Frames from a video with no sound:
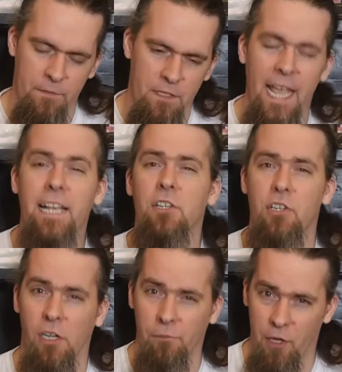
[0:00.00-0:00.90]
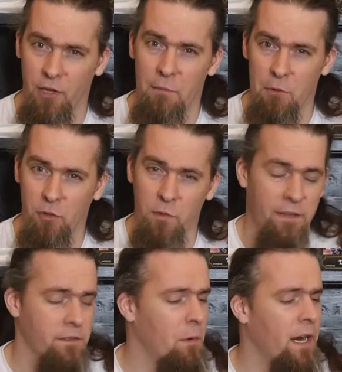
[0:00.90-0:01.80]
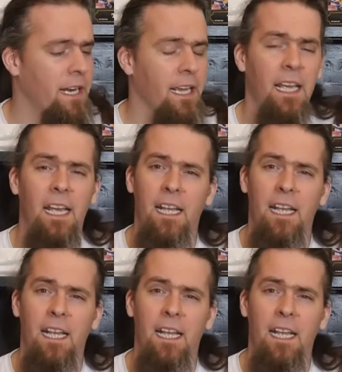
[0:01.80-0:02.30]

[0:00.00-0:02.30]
texture on their model when they've sprayed it.